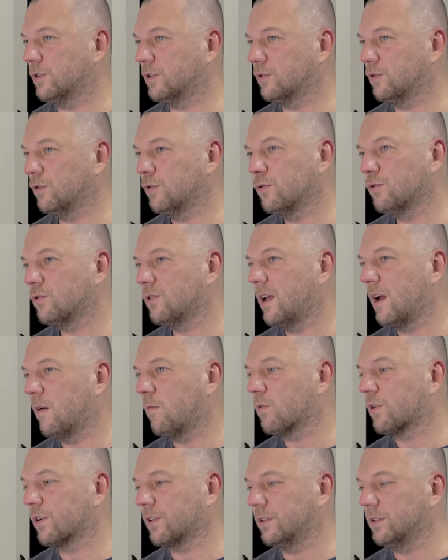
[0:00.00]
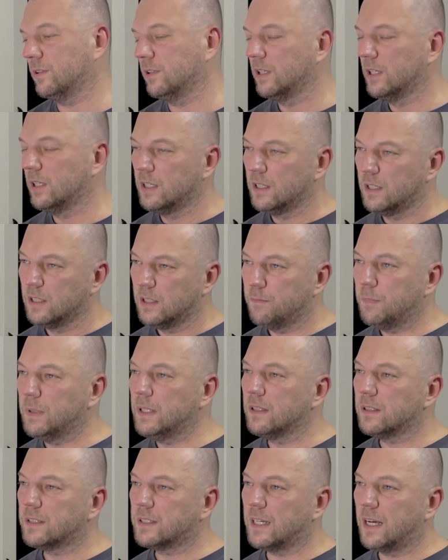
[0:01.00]
So usually I work in
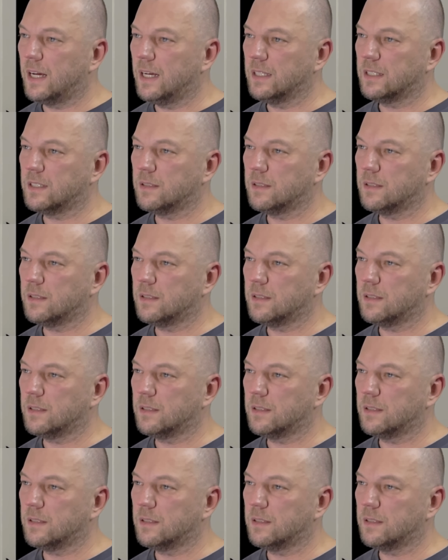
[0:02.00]
middle-sized,